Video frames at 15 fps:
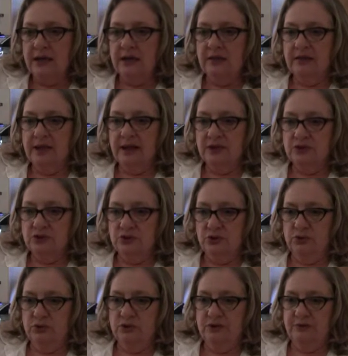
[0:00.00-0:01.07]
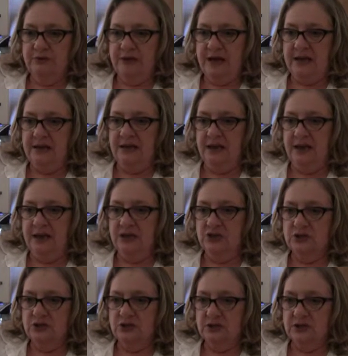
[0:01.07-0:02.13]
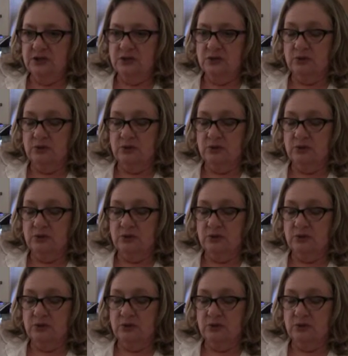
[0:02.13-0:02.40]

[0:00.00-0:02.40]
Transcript: that's due to the fact that agencies,